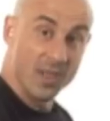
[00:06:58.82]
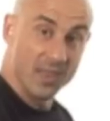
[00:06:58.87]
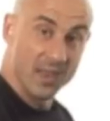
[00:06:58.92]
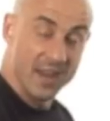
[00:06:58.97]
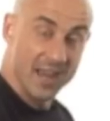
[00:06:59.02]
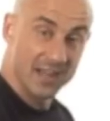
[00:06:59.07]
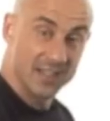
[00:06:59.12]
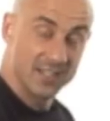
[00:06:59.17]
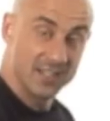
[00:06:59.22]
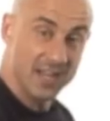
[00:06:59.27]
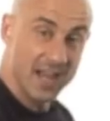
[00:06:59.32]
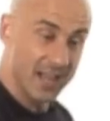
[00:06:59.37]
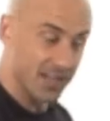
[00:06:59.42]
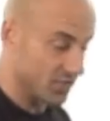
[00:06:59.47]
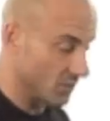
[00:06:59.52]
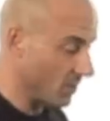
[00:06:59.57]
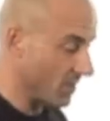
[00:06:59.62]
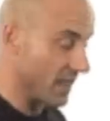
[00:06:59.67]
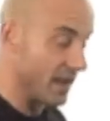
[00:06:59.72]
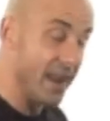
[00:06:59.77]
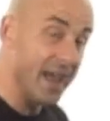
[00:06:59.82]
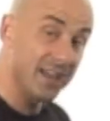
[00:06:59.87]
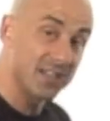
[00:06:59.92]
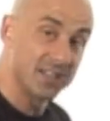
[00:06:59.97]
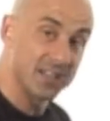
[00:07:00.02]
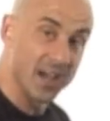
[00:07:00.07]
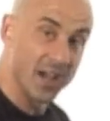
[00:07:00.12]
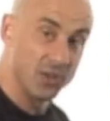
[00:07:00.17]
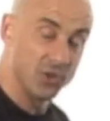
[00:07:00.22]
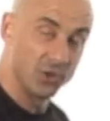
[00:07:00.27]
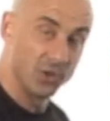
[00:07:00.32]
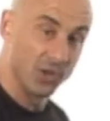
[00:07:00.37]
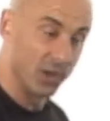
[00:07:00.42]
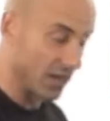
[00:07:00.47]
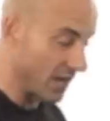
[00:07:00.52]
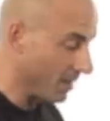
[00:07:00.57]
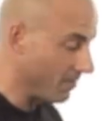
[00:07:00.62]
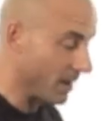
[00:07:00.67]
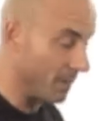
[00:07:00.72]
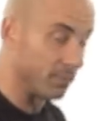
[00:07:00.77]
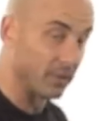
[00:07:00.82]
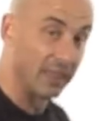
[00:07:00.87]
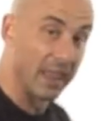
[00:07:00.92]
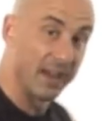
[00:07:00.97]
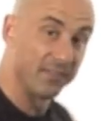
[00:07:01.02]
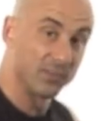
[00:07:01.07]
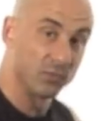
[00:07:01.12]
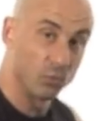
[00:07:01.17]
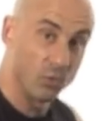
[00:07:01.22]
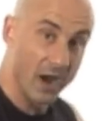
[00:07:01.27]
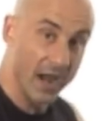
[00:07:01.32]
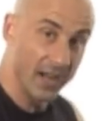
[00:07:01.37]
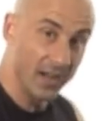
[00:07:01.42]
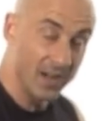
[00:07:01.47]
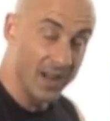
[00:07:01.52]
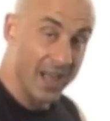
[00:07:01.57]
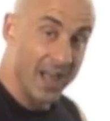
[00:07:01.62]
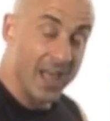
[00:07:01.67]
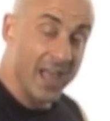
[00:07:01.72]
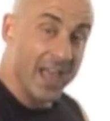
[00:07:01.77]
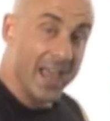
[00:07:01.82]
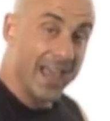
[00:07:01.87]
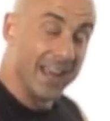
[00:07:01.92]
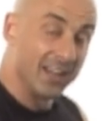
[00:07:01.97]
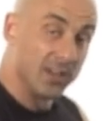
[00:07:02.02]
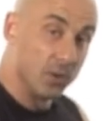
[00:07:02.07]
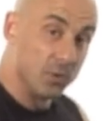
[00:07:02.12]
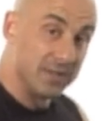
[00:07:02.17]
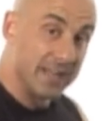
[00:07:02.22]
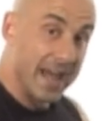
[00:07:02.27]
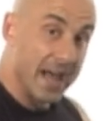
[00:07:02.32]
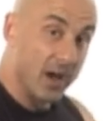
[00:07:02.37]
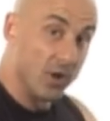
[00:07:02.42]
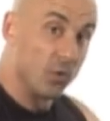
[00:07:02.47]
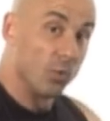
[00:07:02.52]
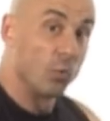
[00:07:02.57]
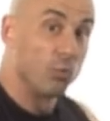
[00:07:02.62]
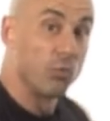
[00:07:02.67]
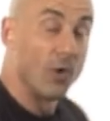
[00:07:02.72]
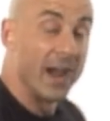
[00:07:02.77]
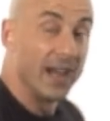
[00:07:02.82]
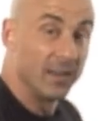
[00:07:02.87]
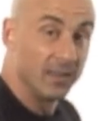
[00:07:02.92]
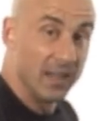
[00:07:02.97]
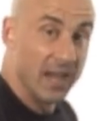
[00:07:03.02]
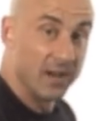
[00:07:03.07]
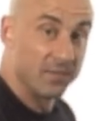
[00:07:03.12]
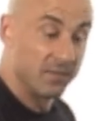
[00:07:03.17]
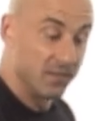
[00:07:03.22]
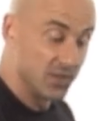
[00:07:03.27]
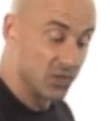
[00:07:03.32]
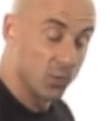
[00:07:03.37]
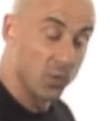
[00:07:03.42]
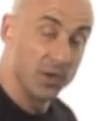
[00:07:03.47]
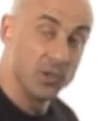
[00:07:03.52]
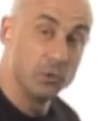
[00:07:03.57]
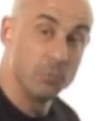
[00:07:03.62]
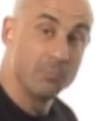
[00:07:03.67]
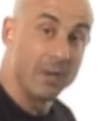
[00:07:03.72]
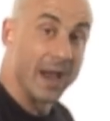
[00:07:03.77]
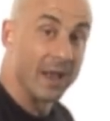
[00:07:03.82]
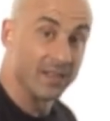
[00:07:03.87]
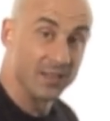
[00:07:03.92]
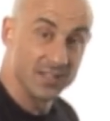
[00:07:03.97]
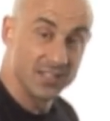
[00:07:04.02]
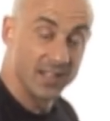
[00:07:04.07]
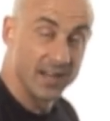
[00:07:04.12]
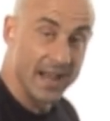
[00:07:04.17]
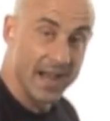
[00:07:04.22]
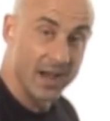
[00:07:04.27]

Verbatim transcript: on the next set. So on the next set, you're gonna come up left, right, and go down right, left. This way you balance it